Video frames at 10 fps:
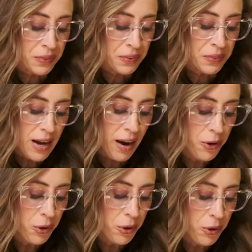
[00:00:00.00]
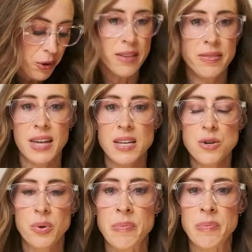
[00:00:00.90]
The other way that
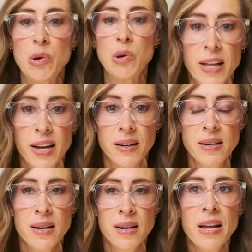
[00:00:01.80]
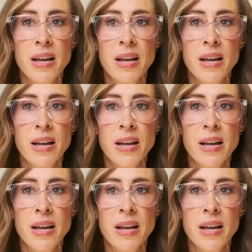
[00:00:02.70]
you can meal plan